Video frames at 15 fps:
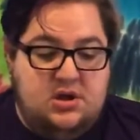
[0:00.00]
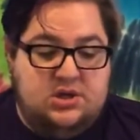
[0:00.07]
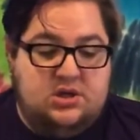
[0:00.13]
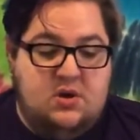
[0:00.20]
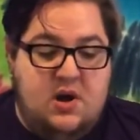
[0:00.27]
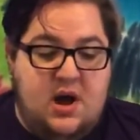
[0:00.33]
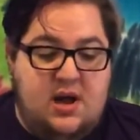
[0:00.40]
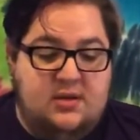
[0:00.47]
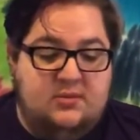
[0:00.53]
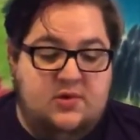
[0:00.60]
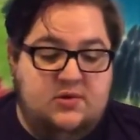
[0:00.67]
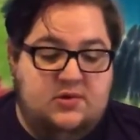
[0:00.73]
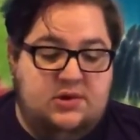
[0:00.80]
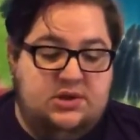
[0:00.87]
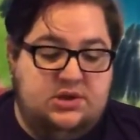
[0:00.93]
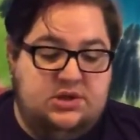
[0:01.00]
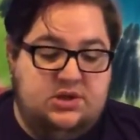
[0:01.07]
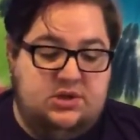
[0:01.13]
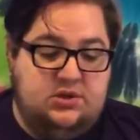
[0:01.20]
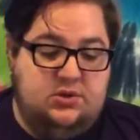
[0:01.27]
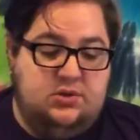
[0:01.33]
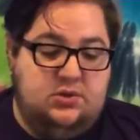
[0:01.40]
So I'm going
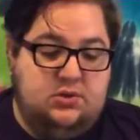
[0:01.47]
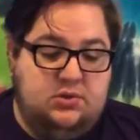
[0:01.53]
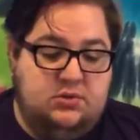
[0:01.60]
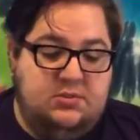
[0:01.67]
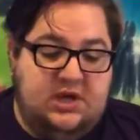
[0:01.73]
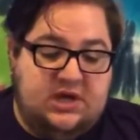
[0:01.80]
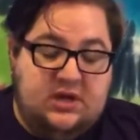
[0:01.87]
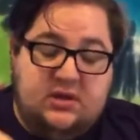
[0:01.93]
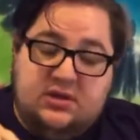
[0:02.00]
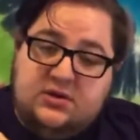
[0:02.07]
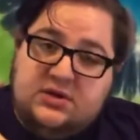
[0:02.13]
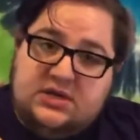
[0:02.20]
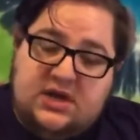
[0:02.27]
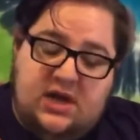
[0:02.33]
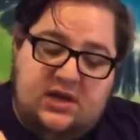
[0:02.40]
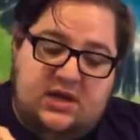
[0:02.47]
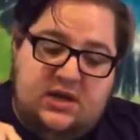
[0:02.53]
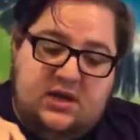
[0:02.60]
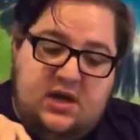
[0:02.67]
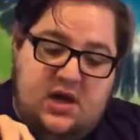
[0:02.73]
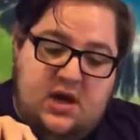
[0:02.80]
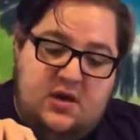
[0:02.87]
to make a little tiny
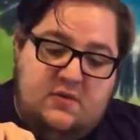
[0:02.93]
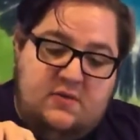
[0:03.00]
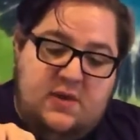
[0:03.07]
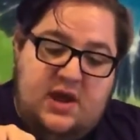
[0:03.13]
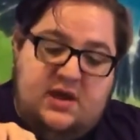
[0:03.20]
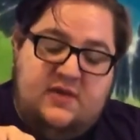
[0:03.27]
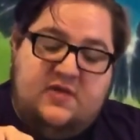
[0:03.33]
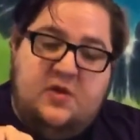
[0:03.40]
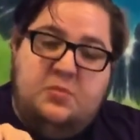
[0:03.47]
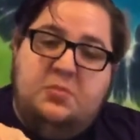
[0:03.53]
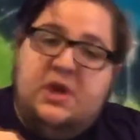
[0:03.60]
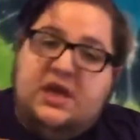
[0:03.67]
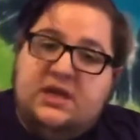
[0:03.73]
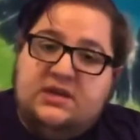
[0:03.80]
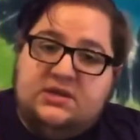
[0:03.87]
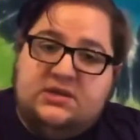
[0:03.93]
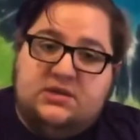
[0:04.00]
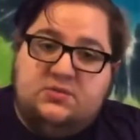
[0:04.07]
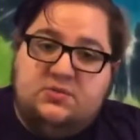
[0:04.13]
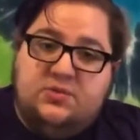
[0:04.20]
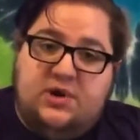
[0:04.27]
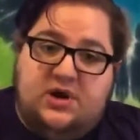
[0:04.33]
cut right at the base
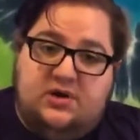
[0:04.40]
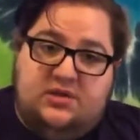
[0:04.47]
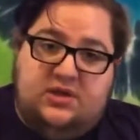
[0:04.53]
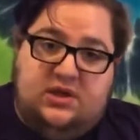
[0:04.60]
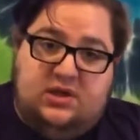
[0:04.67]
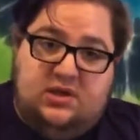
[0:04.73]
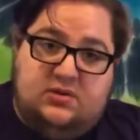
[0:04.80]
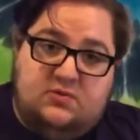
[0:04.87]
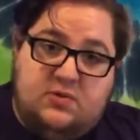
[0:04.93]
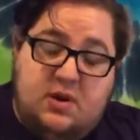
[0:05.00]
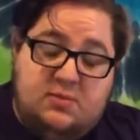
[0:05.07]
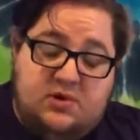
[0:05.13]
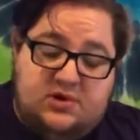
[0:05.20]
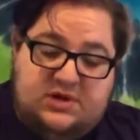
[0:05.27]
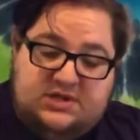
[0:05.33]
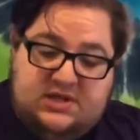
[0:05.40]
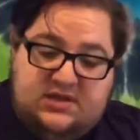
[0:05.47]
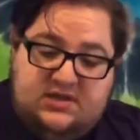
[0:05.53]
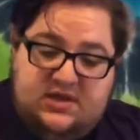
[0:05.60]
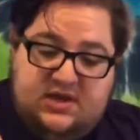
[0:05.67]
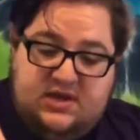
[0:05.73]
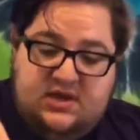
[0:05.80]
where the rubber is
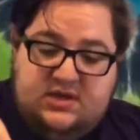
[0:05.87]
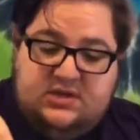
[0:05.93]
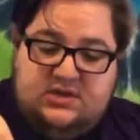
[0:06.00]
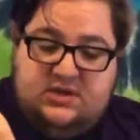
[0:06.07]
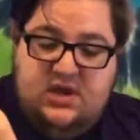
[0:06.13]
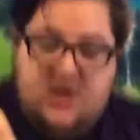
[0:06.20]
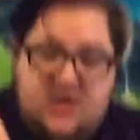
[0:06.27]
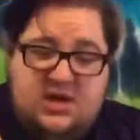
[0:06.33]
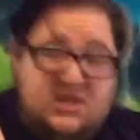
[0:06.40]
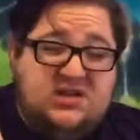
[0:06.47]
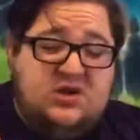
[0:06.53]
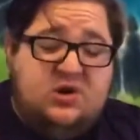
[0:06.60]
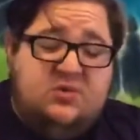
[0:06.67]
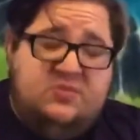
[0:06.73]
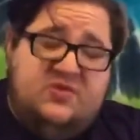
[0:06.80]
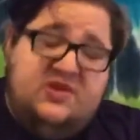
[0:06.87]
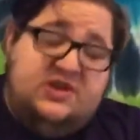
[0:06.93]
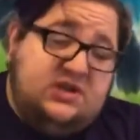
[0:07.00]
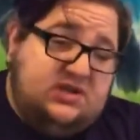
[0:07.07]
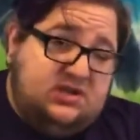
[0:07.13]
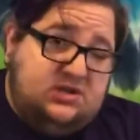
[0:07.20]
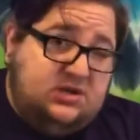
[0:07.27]
the thickest. So hopefully it
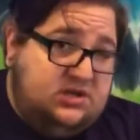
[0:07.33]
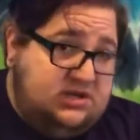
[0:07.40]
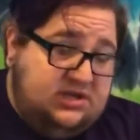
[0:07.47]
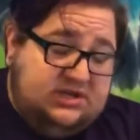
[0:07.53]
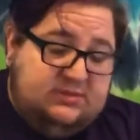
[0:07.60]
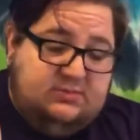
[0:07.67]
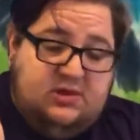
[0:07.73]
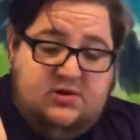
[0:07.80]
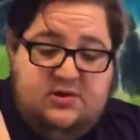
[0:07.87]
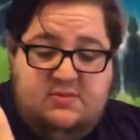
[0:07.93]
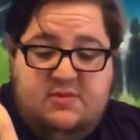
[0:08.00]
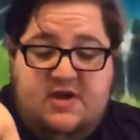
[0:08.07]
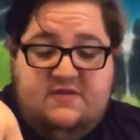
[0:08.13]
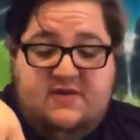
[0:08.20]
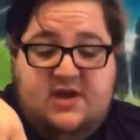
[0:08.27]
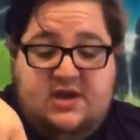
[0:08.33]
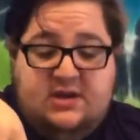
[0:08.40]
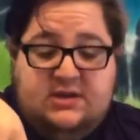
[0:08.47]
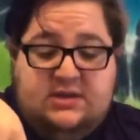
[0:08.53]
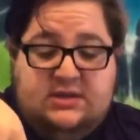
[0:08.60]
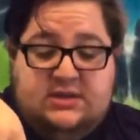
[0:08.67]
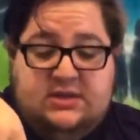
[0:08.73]
doesn't just explode in my
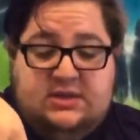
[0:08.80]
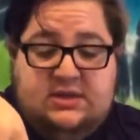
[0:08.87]
face.